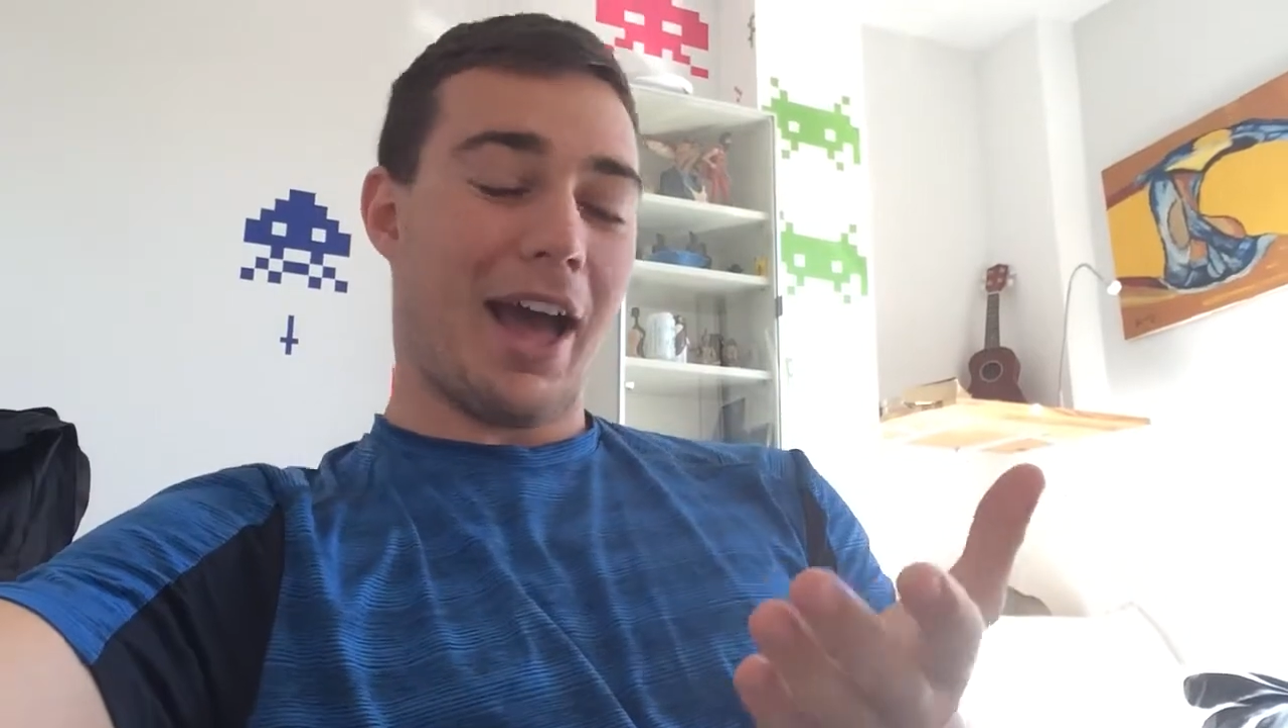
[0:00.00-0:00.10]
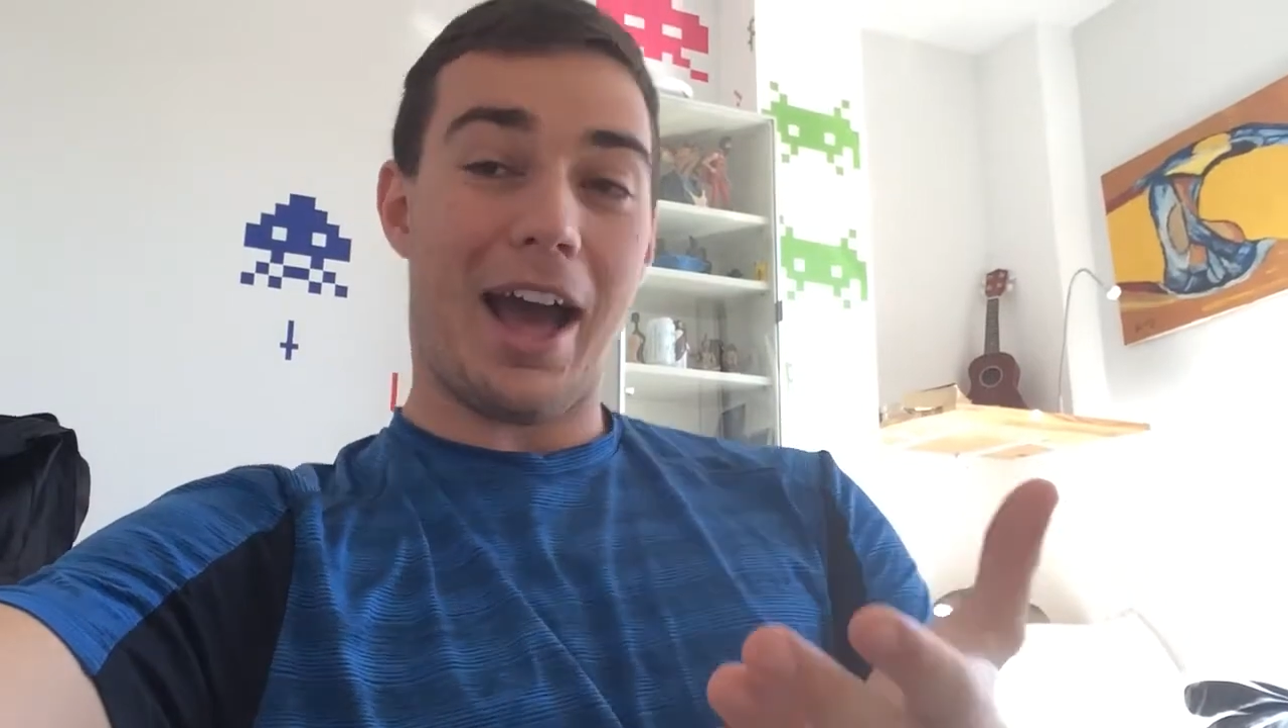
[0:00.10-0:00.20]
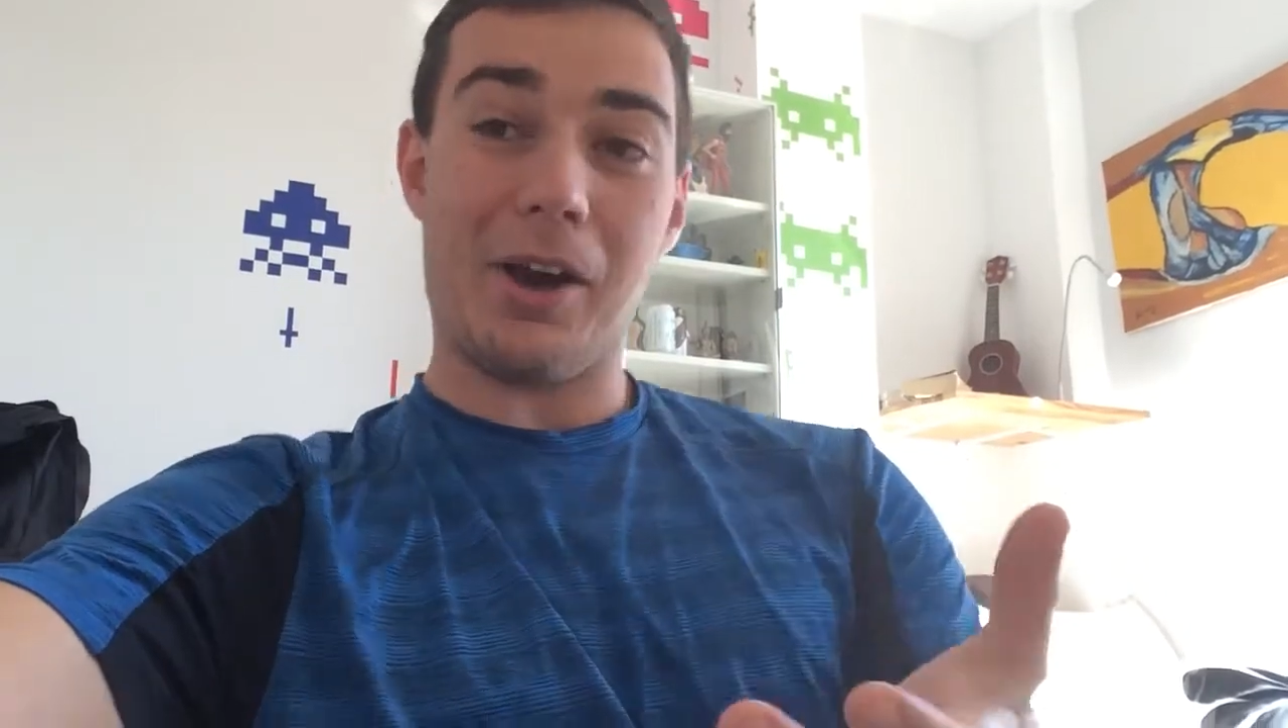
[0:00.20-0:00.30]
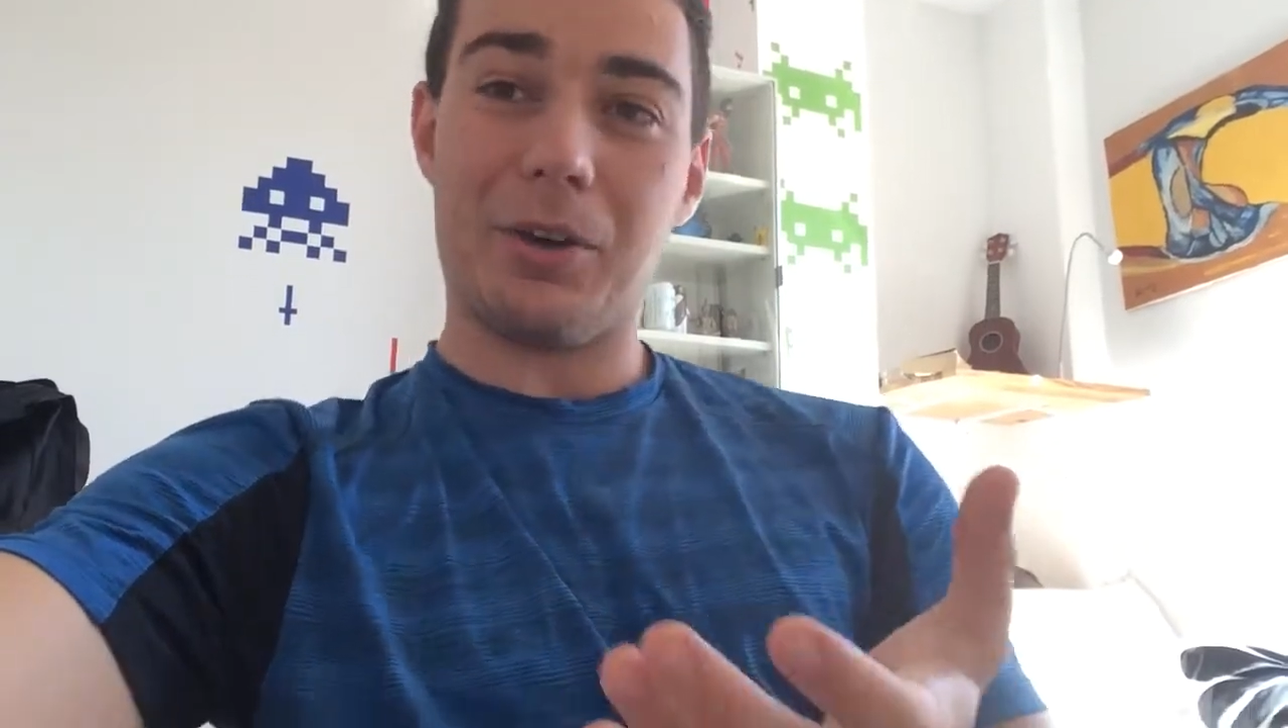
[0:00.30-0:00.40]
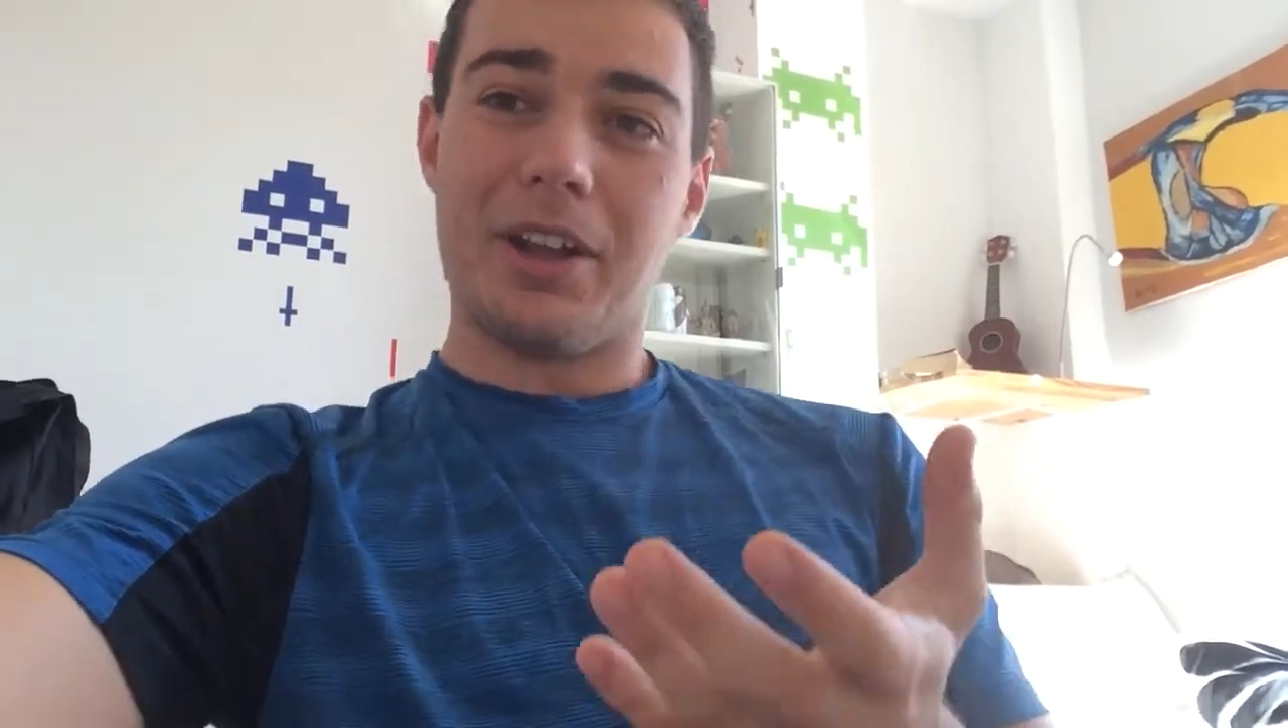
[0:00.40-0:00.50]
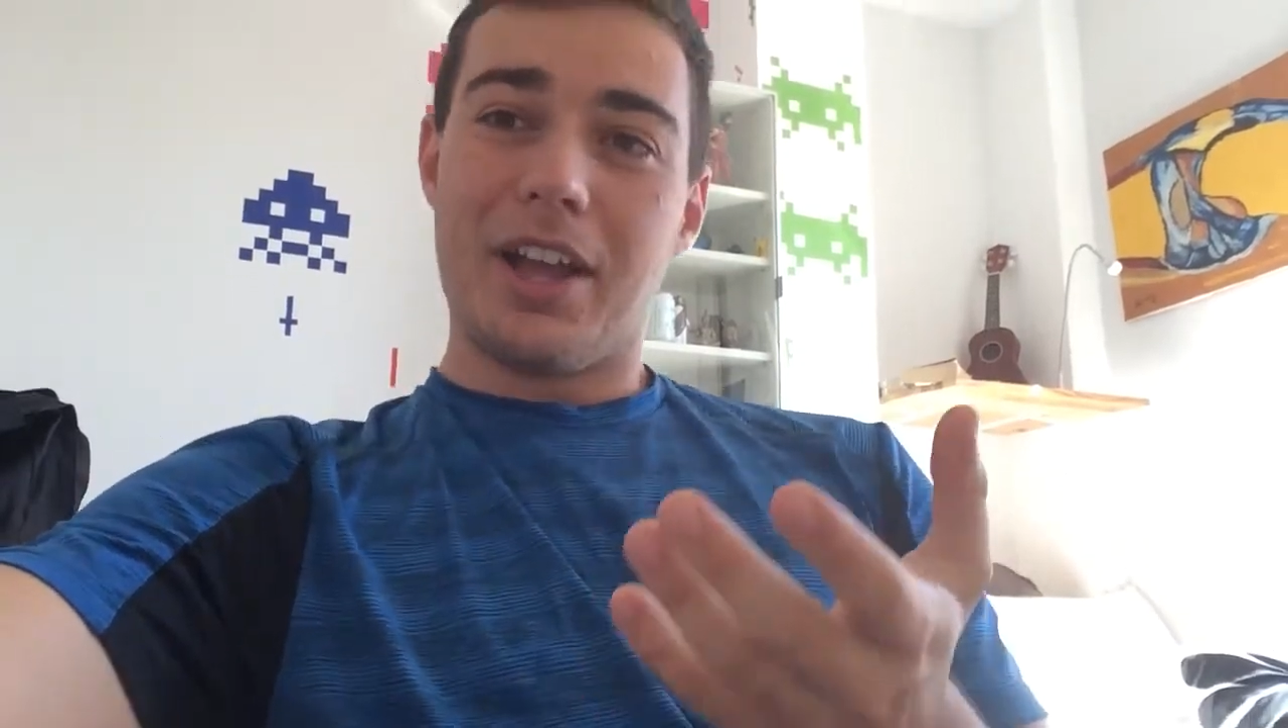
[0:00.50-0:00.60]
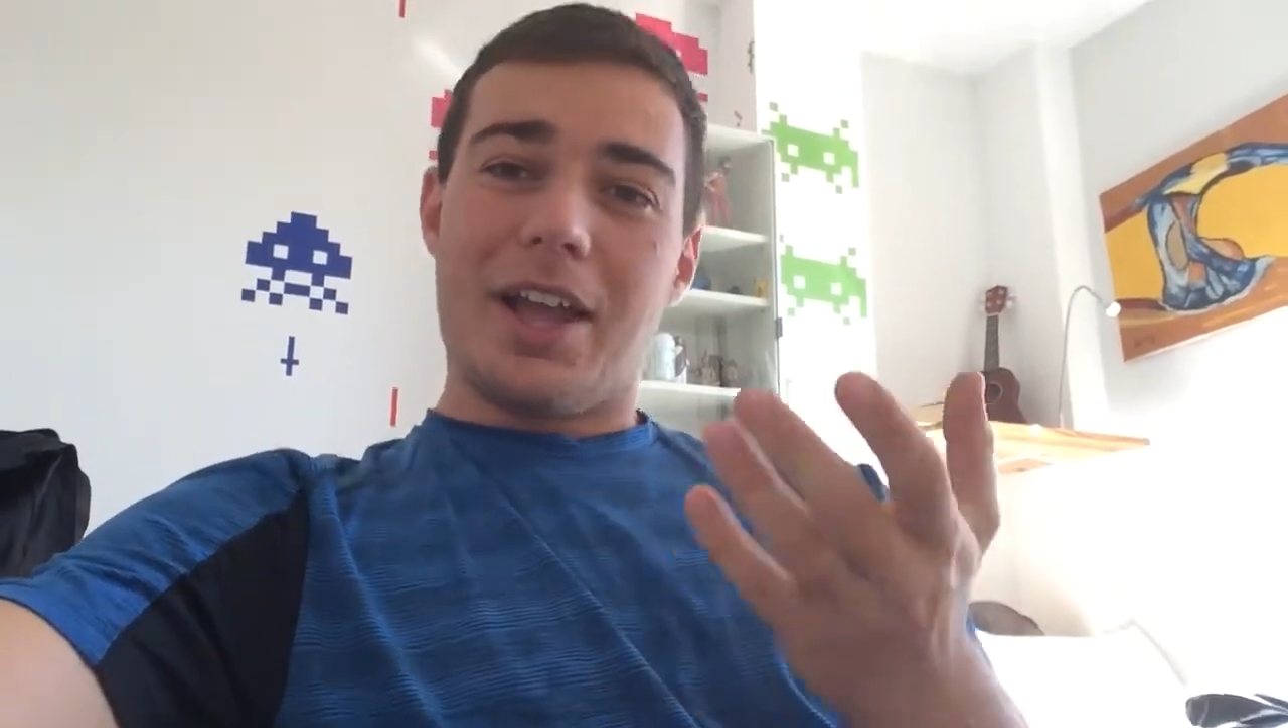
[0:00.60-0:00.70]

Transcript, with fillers: how